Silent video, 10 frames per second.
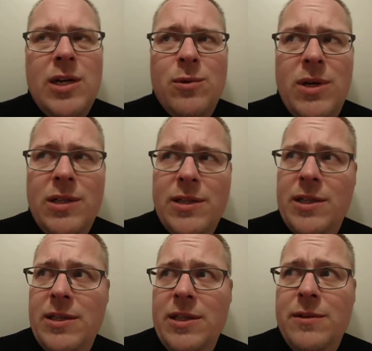well
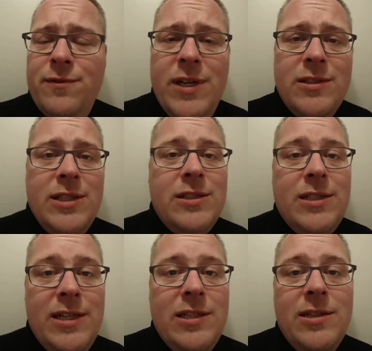in fact it
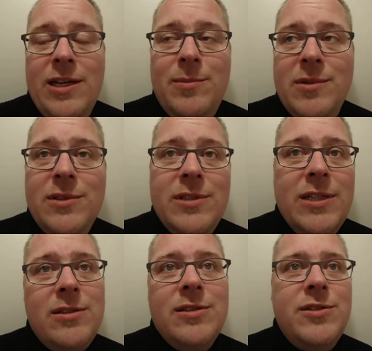can happen
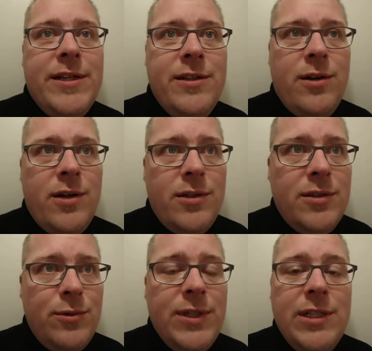that they are
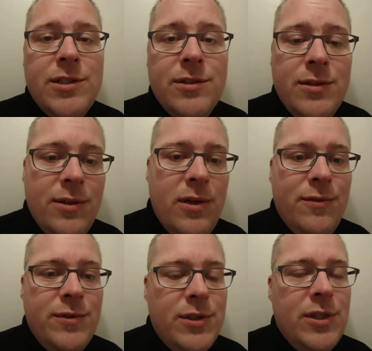the reason of
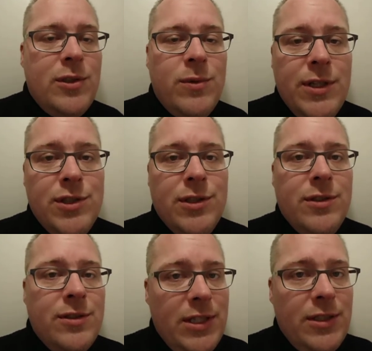the situation
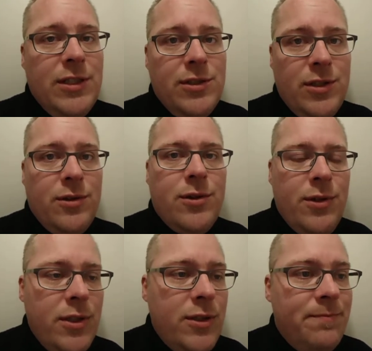that is
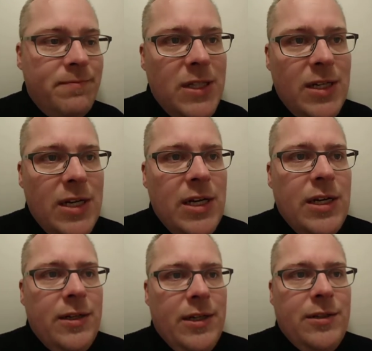occurred
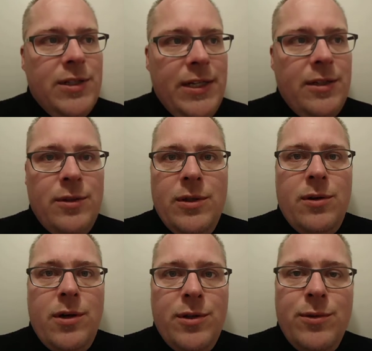and they
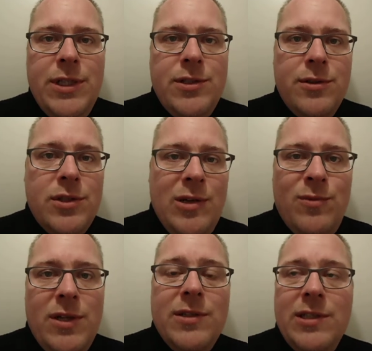are the reason
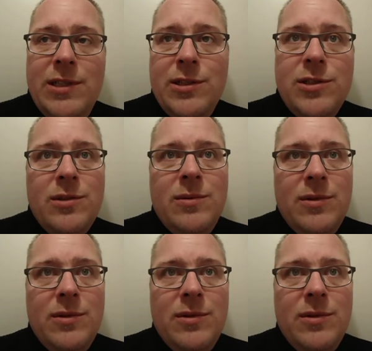someone is